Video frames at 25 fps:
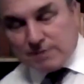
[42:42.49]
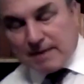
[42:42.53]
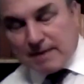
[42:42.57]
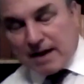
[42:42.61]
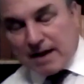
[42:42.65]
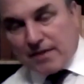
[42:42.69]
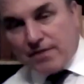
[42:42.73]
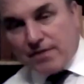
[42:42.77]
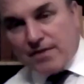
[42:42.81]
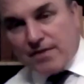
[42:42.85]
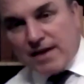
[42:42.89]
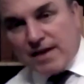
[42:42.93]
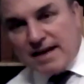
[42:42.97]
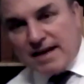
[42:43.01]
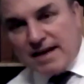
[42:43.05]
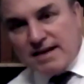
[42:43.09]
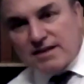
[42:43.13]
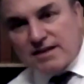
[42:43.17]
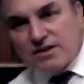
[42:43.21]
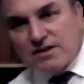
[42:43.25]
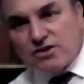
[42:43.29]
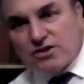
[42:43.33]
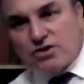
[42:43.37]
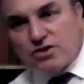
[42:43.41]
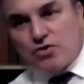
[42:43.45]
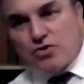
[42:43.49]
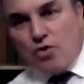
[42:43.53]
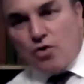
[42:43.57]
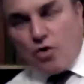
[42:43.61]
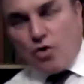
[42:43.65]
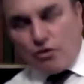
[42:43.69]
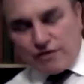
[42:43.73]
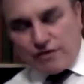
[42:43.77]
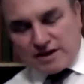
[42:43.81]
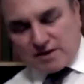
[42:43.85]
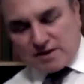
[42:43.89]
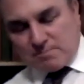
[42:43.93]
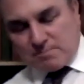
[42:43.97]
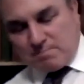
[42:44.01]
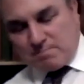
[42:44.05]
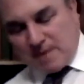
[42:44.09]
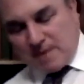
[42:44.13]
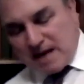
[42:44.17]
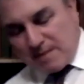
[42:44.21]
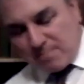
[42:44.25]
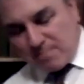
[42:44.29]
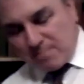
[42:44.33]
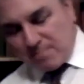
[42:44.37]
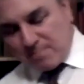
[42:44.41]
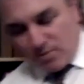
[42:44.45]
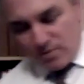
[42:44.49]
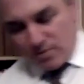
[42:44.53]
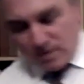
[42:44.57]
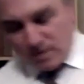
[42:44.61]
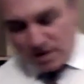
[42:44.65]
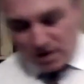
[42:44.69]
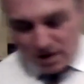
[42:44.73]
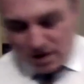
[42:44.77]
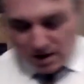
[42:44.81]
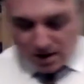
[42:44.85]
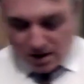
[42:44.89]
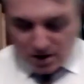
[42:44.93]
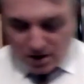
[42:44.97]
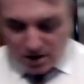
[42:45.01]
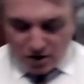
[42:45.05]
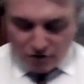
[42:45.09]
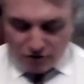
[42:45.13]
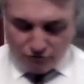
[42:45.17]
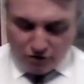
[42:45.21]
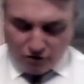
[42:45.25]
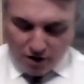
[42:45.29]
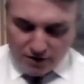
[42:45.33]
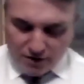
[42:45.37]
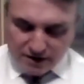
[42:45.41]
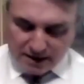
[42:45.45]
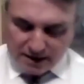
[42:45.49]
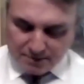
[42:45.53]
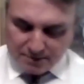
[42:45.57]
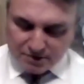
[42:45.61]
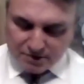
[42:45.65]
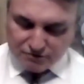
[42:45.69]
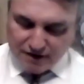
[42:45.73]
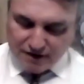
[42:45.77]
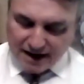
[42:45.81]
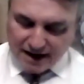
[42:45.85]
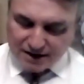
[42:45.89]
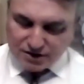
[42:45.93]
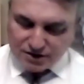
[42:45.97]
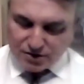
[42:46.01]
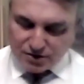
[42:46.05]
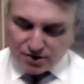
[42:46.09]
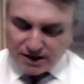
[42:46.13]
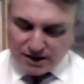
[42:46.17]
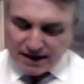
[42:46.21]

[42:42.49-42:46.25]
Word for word: talks about things and stories and people rather than abstraction.